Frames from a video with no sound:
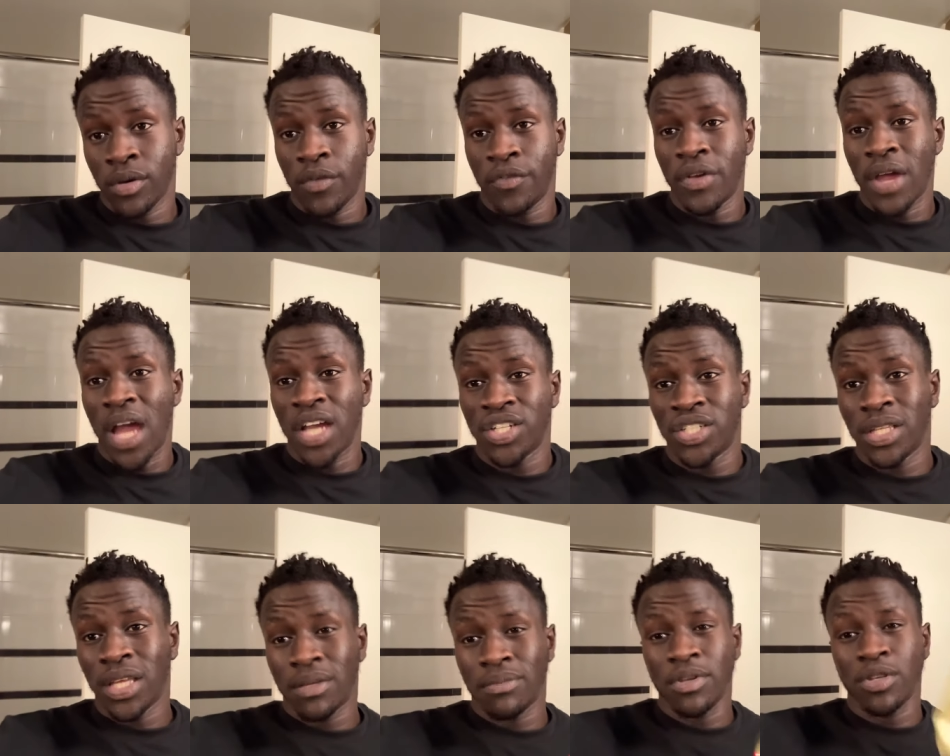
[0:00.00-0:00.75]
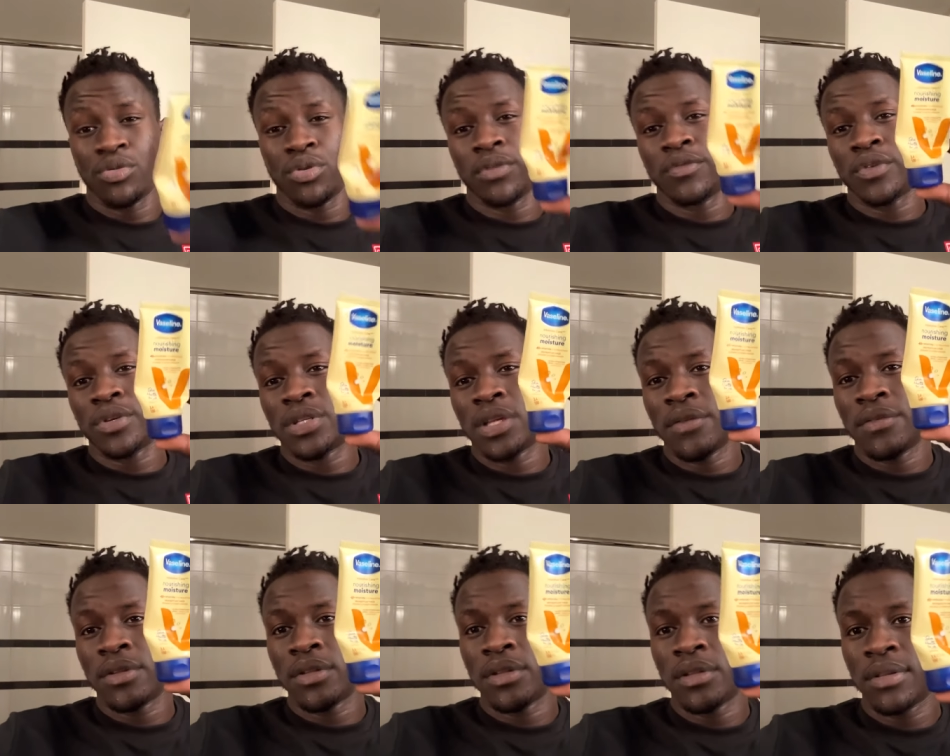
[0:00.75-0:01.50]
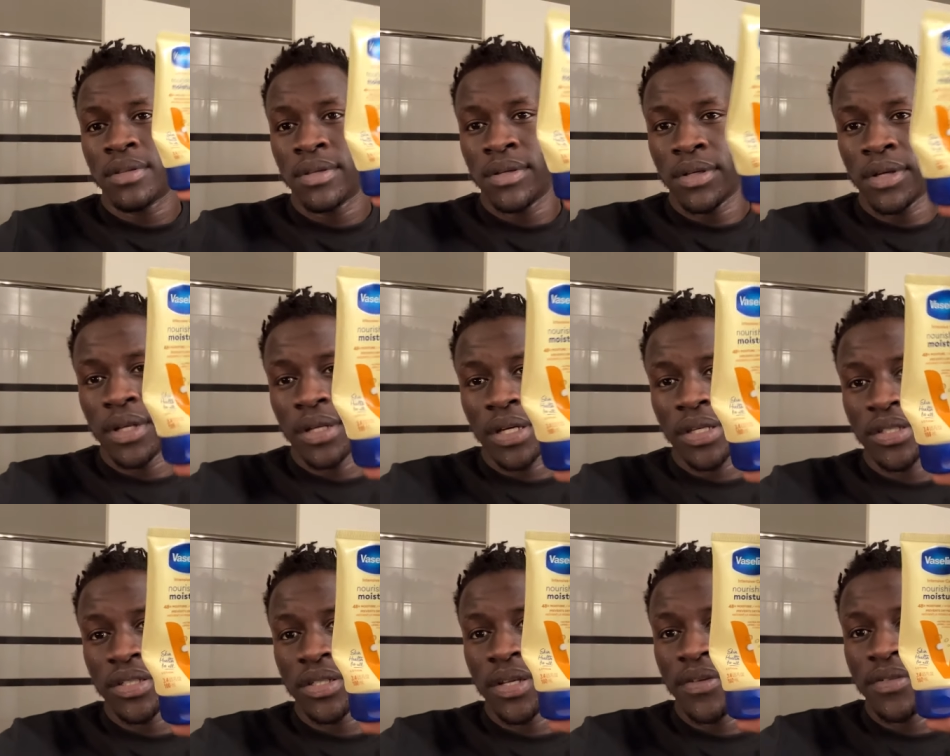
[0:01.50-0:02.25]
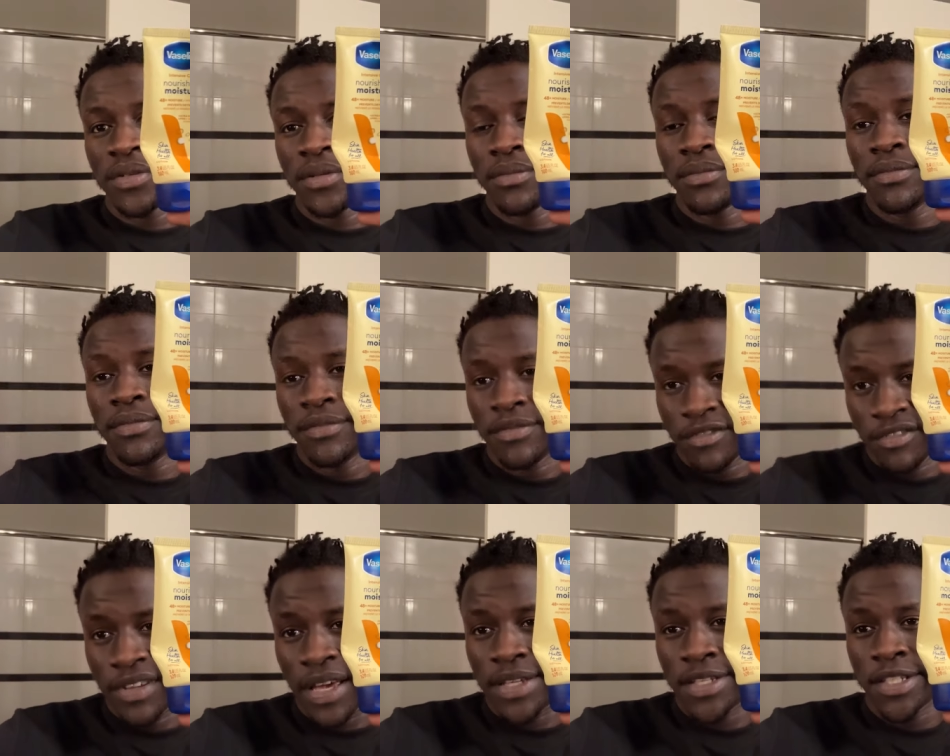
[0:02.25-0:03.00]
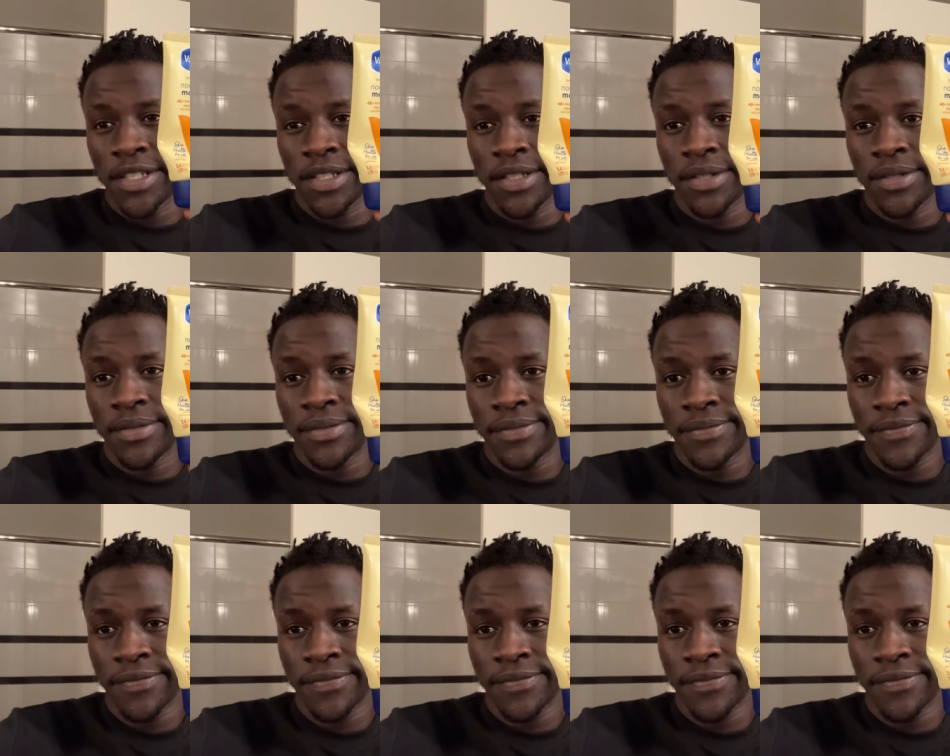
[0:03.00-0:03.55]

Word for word: if you're actually like me twenty-four seven, gotta get yourself some Vaseline.